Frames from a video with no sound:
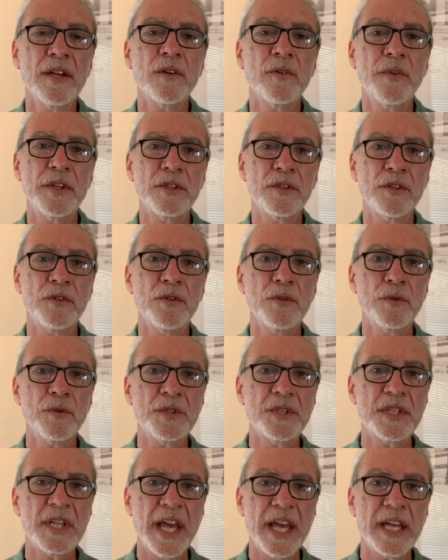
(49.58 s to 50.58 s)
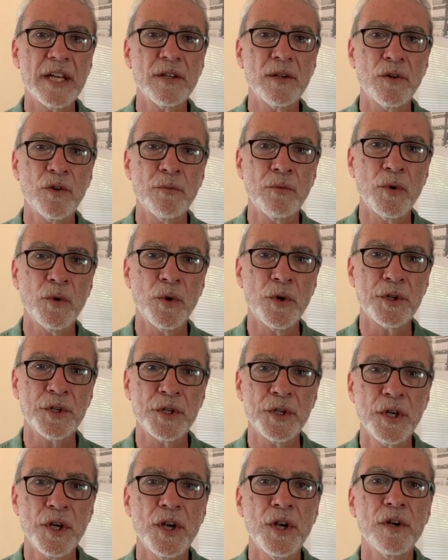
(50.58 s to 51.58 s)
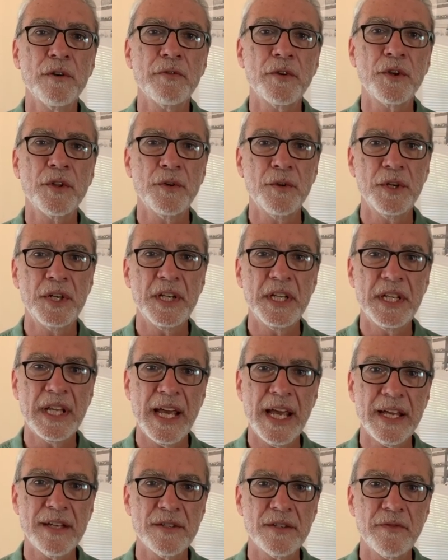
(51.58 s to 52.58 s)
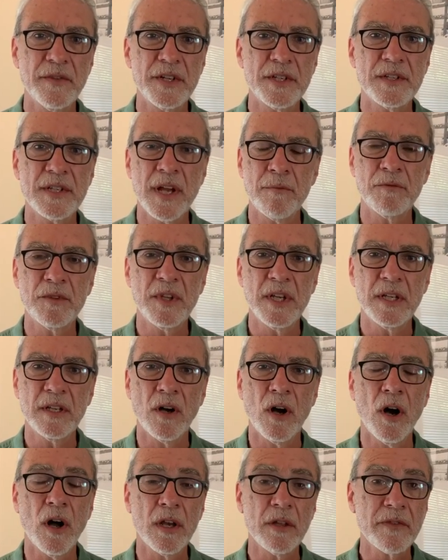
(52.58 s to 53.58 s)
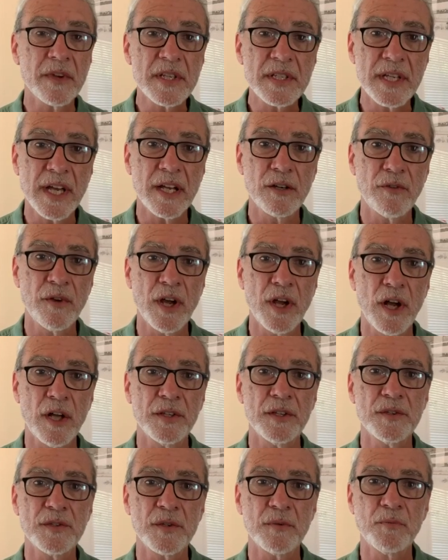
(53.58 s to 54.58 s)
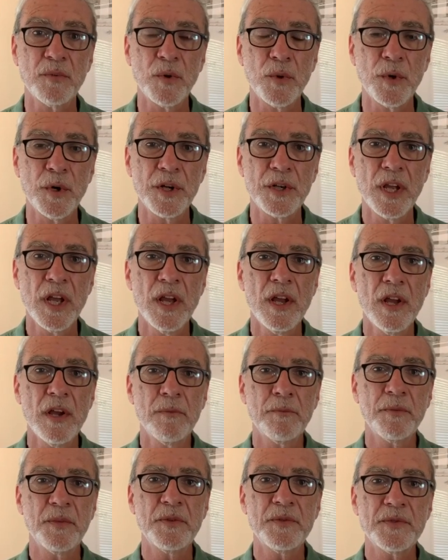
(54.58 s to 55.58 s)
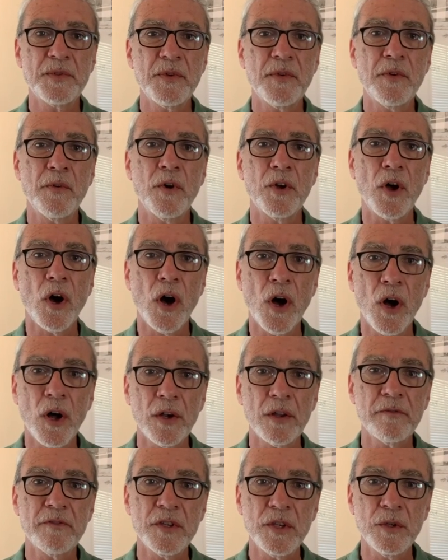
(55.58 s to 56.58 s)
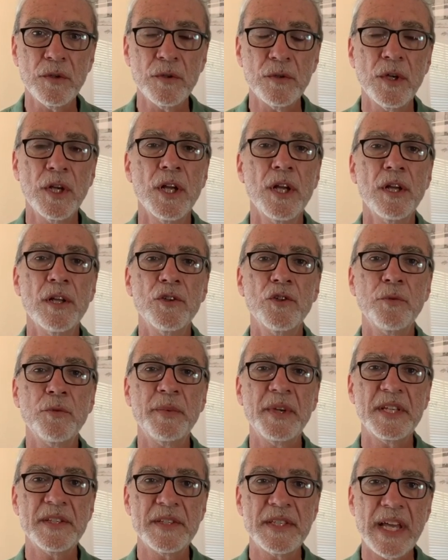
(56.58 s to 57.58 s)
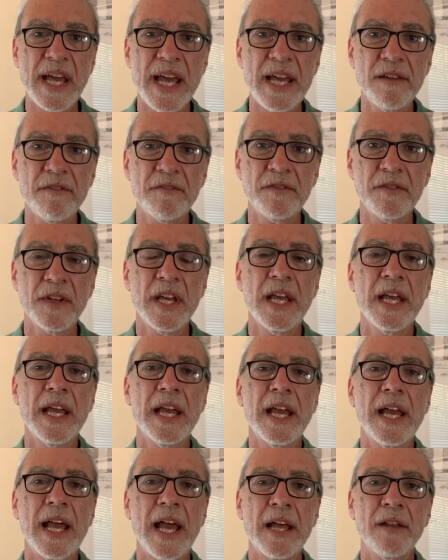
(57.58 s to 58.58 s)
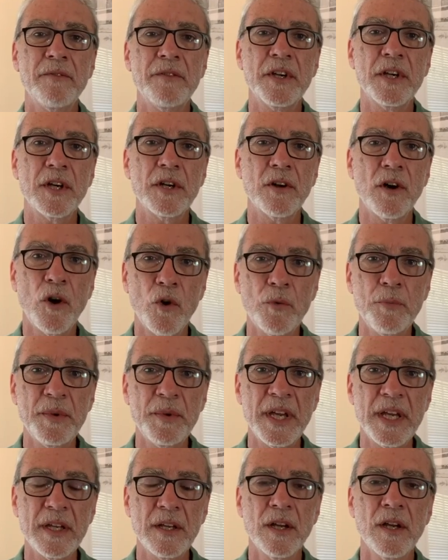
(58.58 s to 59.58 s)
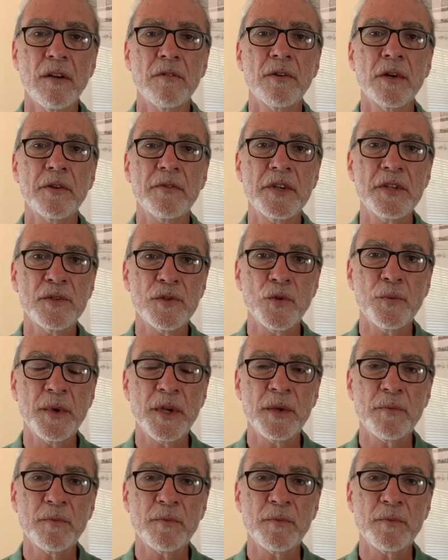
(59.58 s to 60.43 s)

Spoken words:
with the new stay-at-home order for 30 days, which is something all of us at Crealdé support, which we want all of you to be safe, and we are hoping for resuming